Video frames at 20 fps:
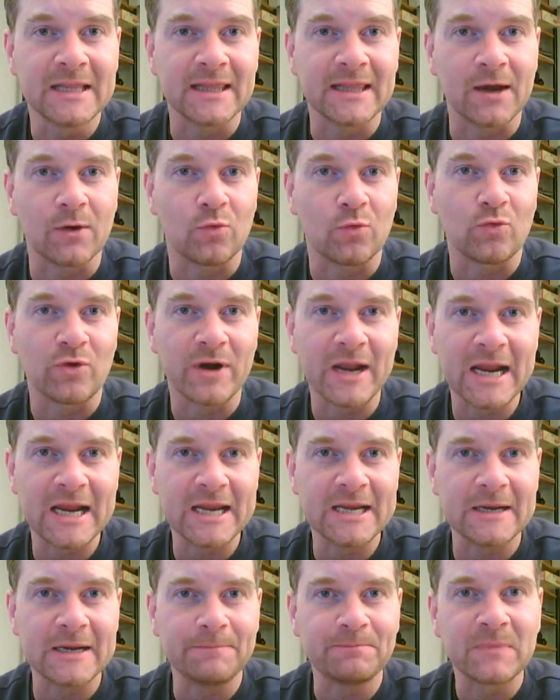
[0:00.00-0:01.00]
Now,
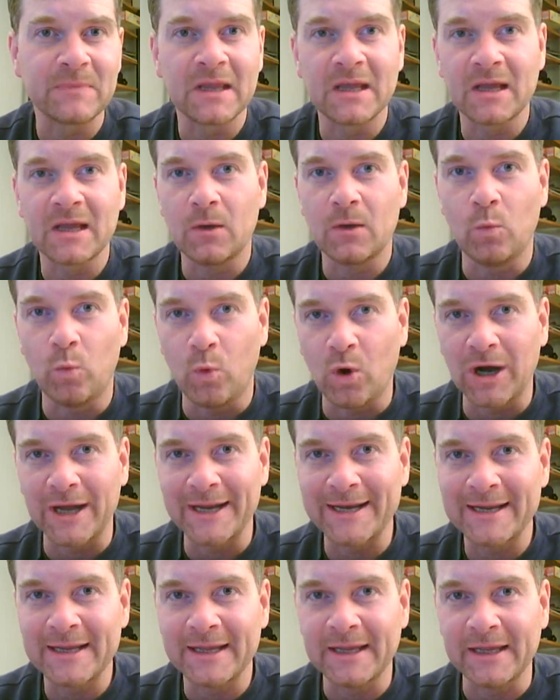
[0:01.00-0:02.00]
RAID
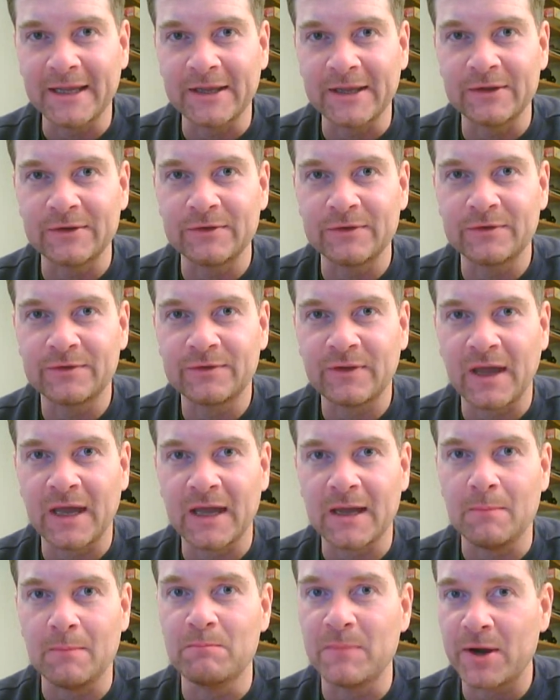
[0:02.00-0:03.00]
1 is
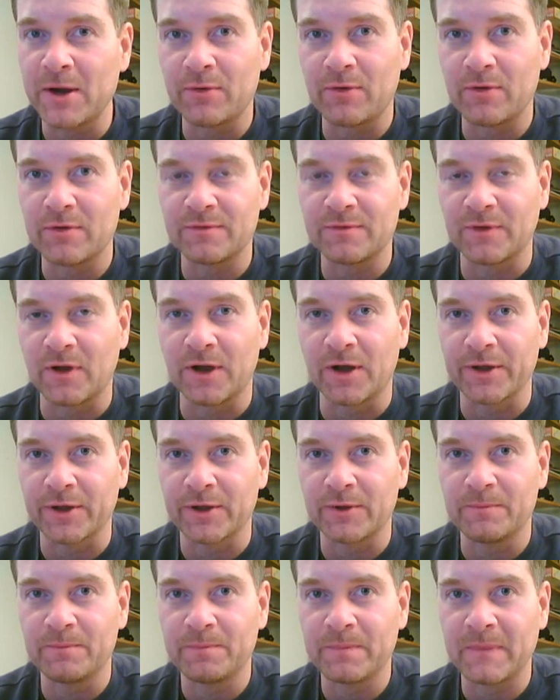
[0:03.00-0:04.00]
a mirrored
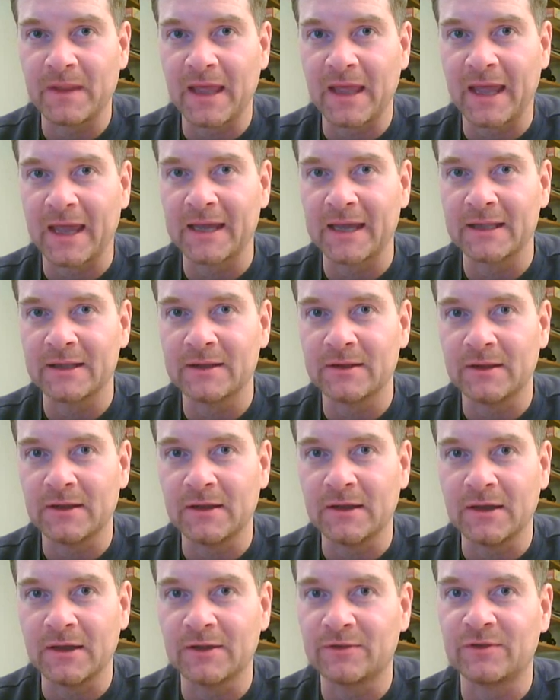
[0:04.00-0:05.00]
volume, and
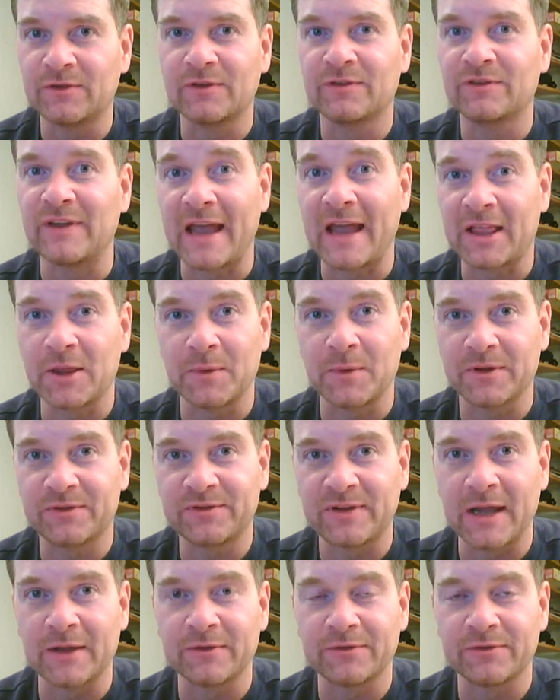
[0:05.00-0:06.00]
it's exactly what it
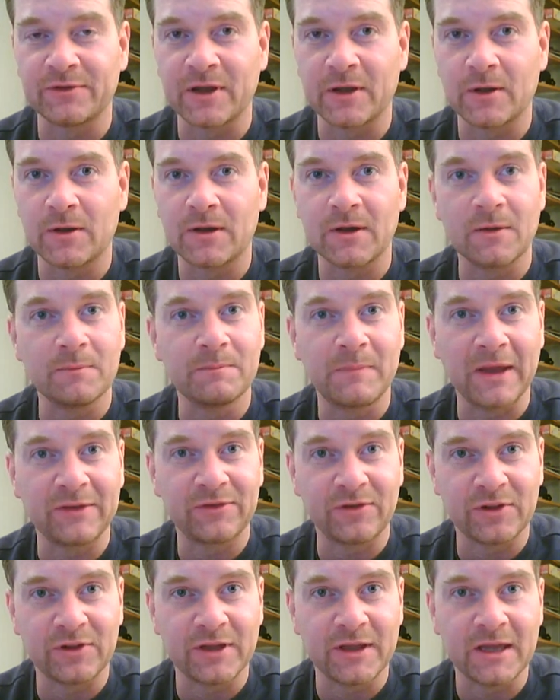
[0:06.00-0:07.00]
sounds like.
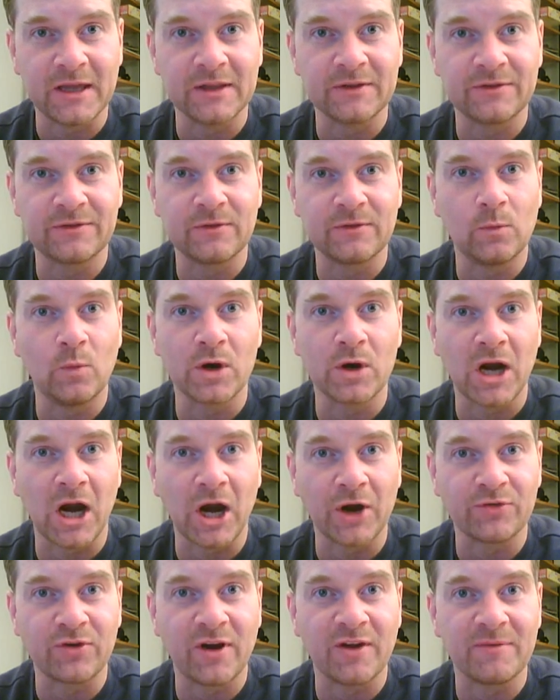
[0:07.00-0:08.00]
Basically, it's one
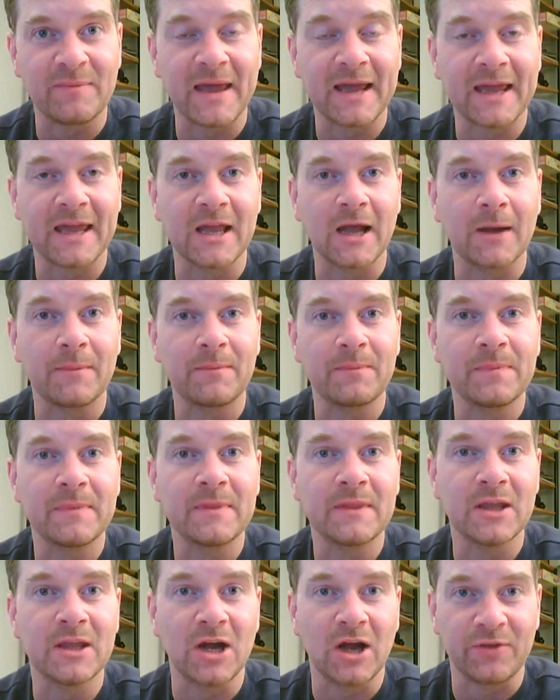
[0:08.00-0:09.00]
hard drive backing up
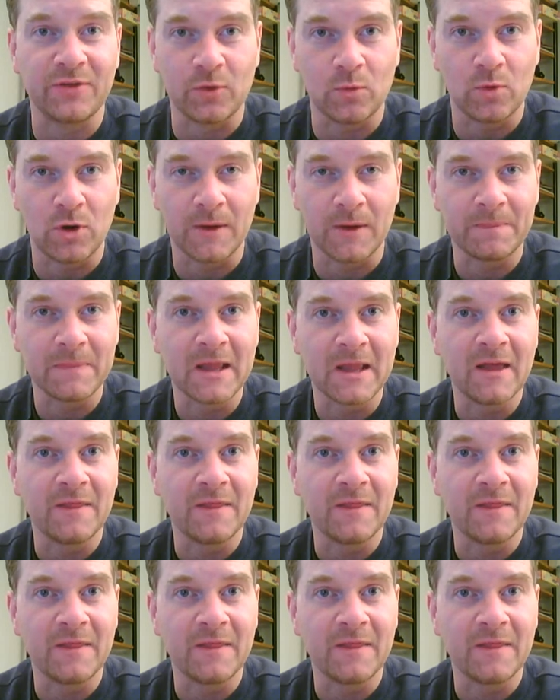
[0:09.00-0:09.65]
the other one.